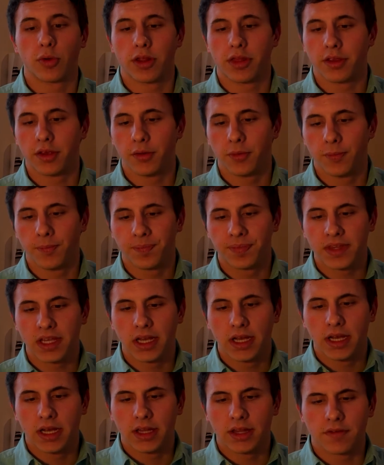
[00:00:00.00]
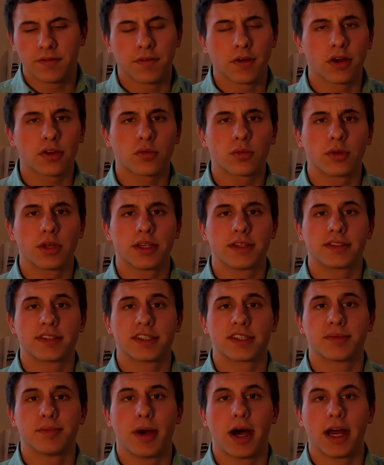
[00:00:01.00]
with you. The first one is to
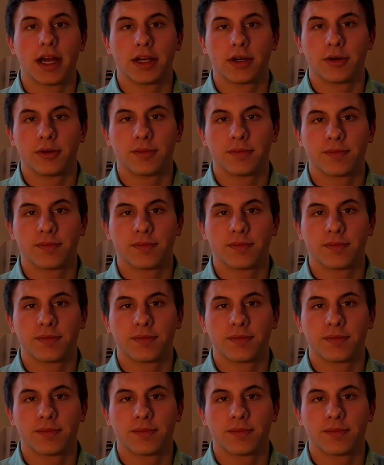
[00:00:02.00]
smile.